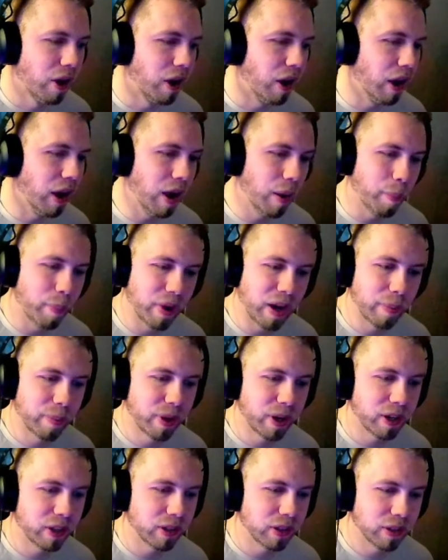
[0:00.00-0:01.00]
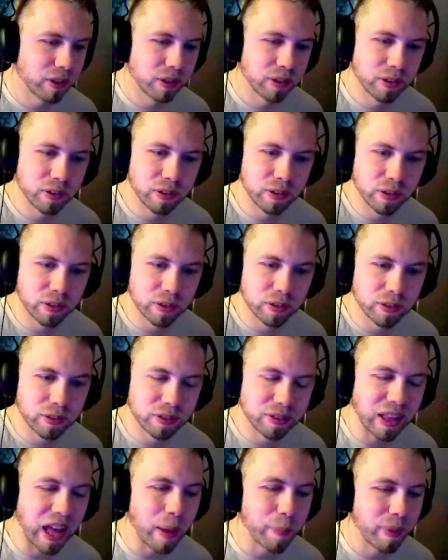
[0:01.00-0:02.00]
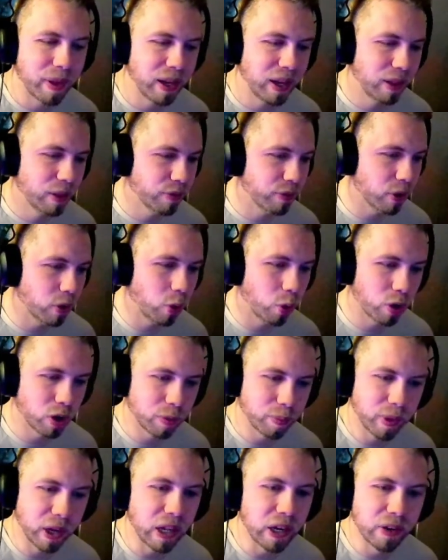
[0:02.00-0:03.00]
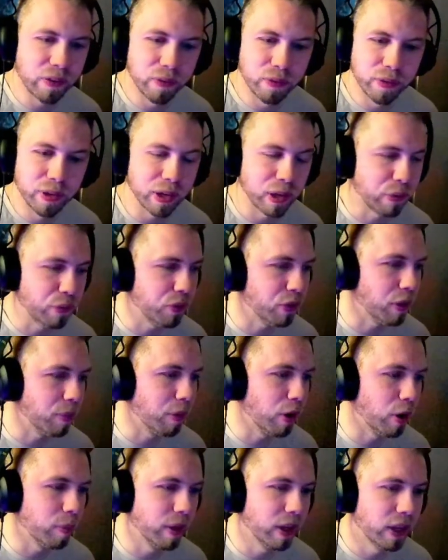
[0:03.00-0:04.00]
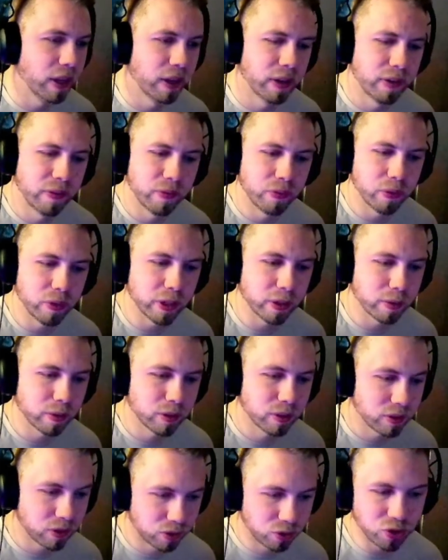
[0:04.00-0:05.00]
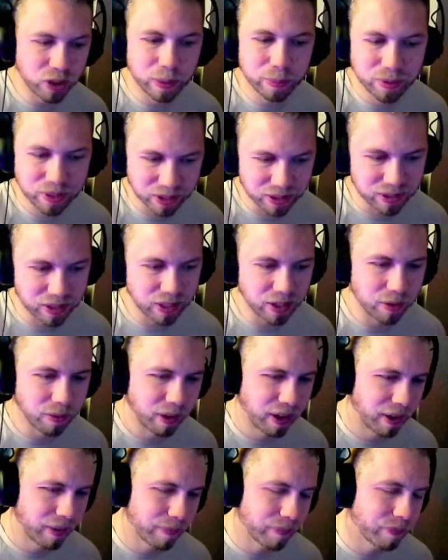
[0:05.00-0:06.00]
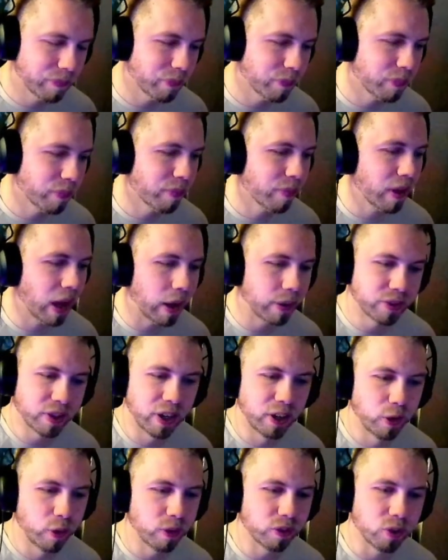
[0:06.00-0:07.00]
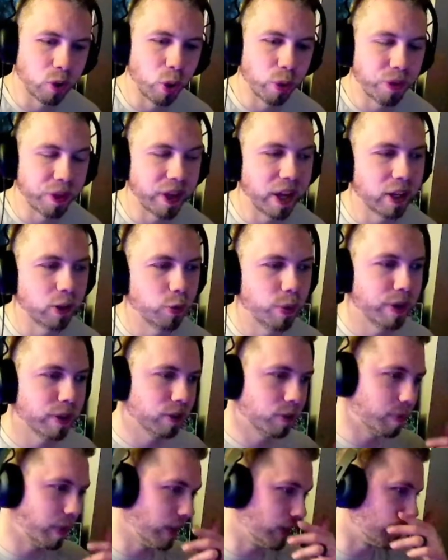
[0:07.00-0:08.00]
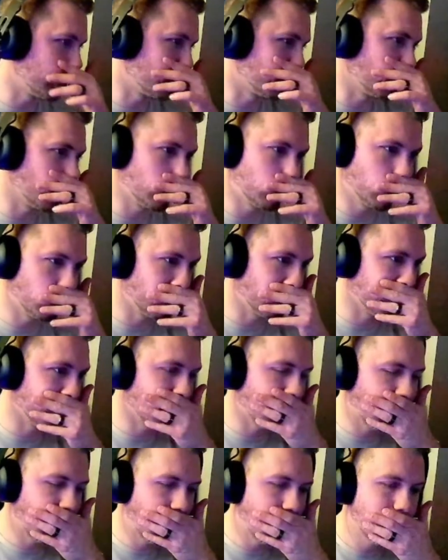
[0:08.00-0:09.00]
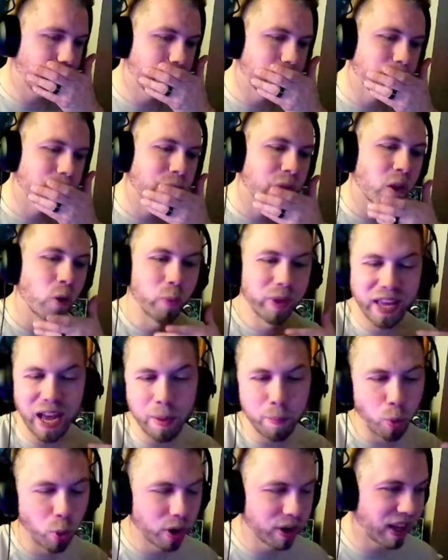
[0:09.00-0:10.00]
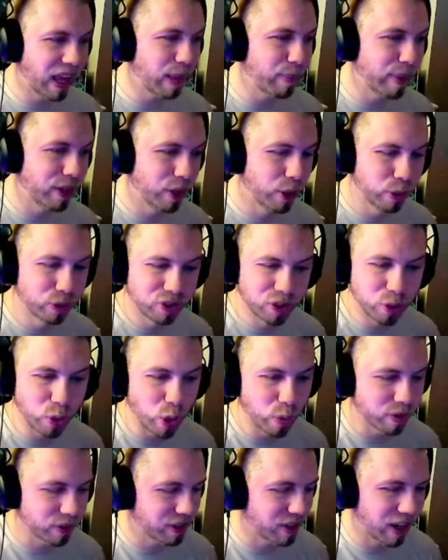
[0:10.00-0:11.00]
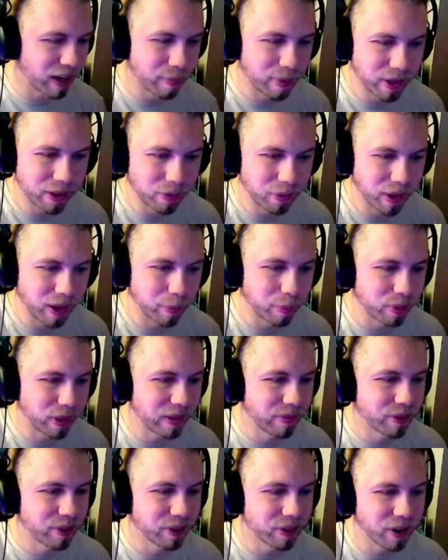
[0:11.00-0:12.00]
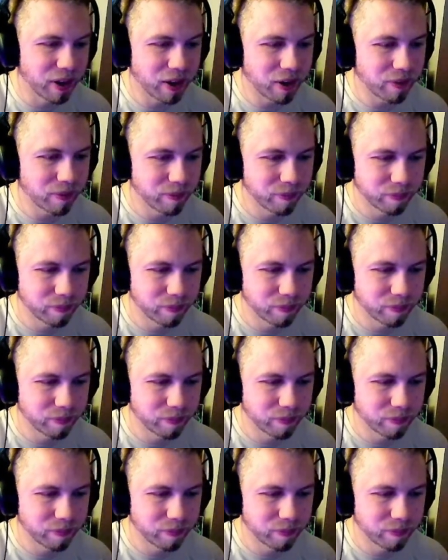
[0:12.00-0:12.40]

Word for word: Um, but I'm gonna stop hitting the record button here for a moment. Stream's continuing. I was going to do this whole thing on Twitter Spaces, and I totally forgot. We got more gaming news to go over today, by the way, believe it or not.